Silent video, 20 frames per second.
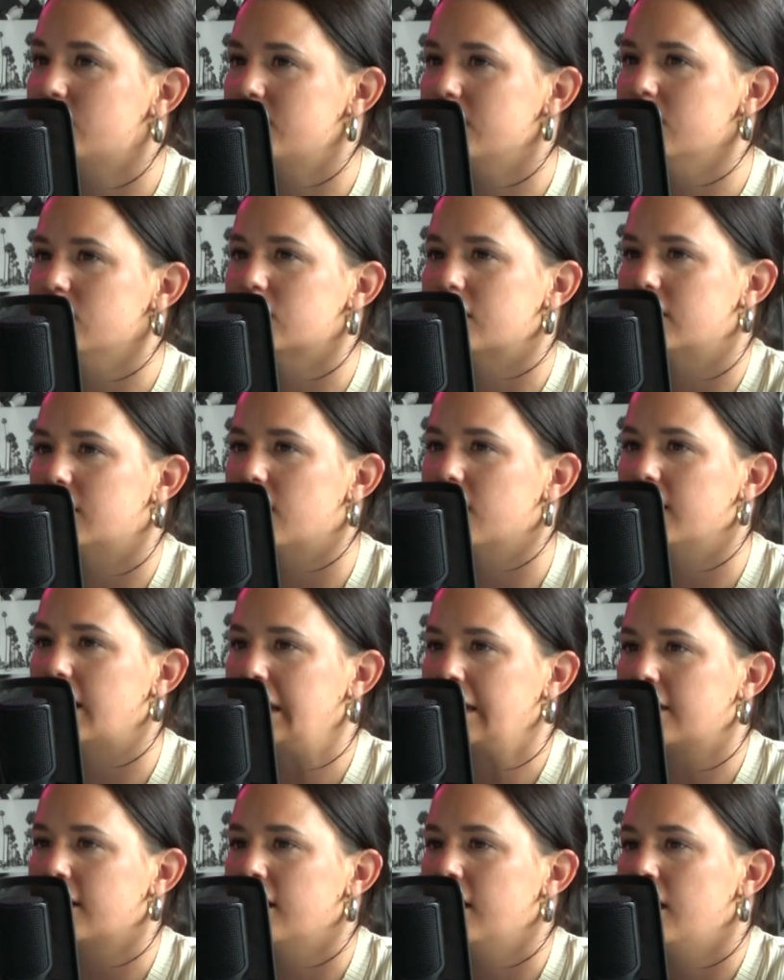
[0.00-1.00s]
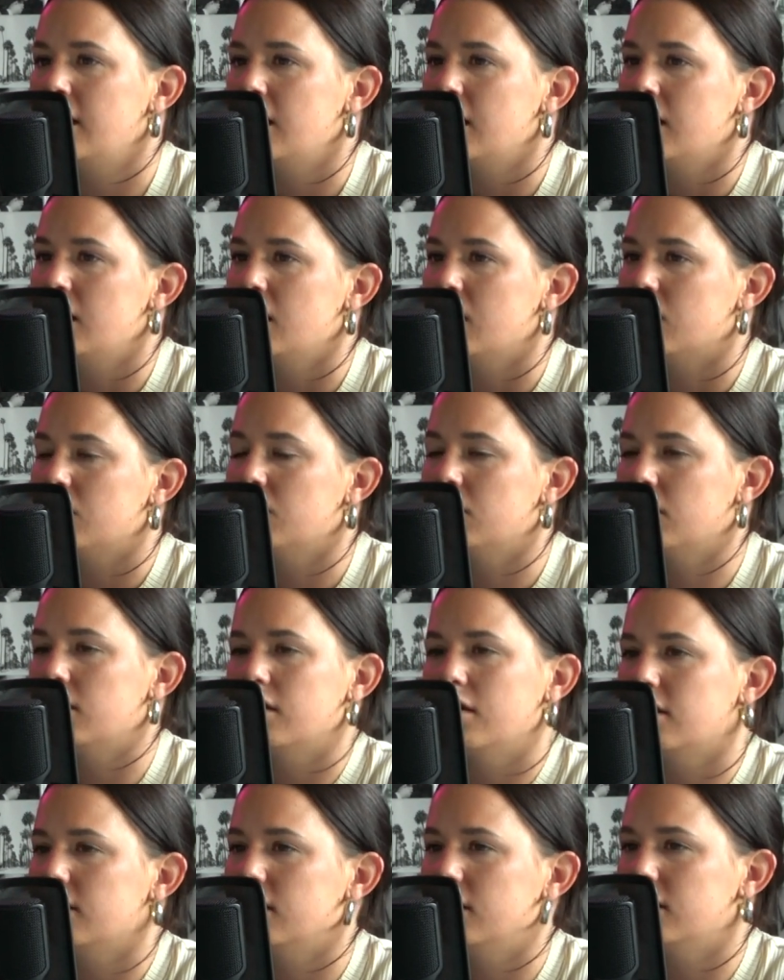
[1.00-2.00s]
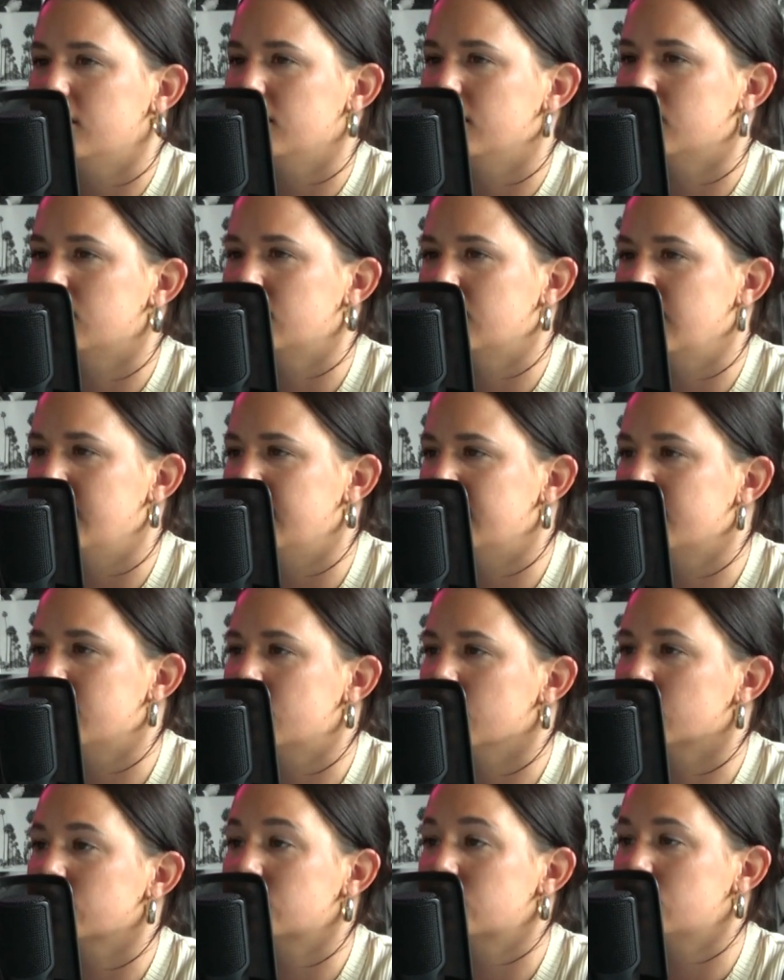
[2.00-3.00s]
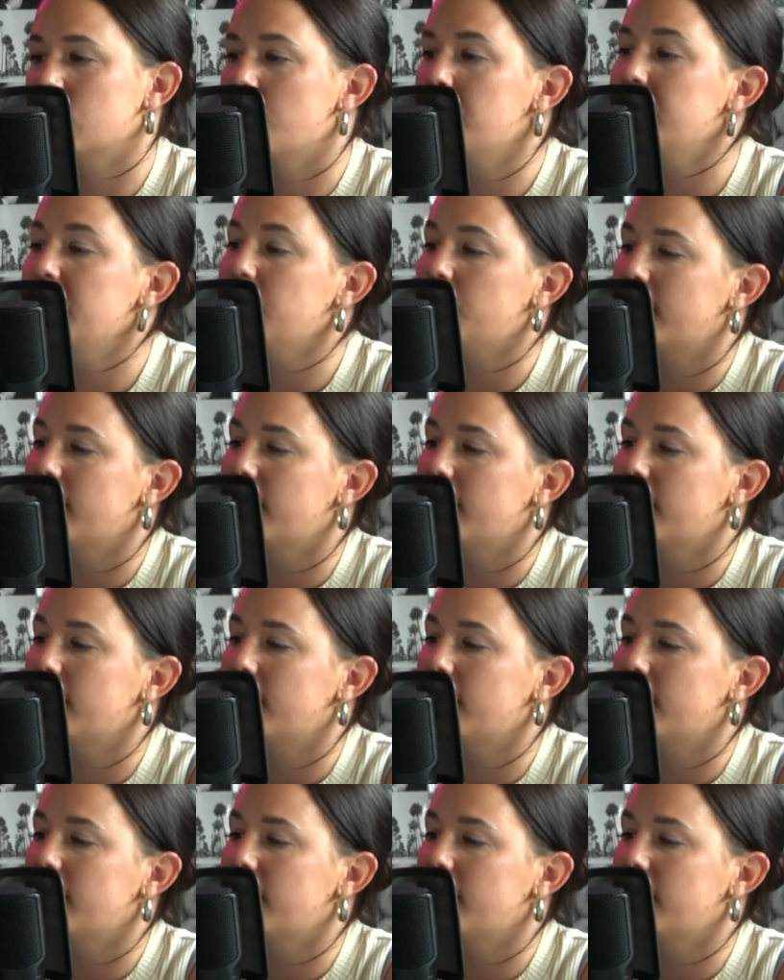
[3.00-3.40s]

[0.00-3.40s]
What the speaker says: seriously, though, like, there's so many